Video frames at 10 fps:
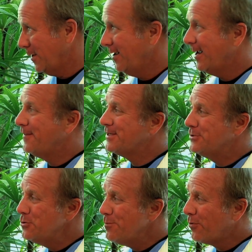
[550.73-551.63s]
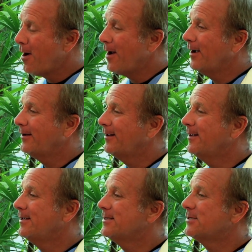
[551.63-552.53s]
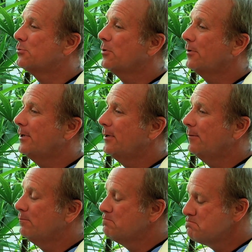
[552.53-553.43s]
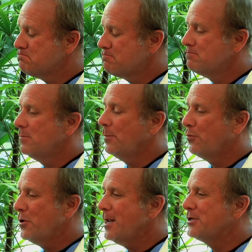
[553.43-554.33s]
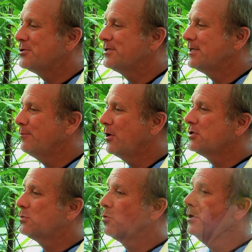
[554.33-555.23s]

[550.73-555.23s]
And this new product is really pretty interesting because we're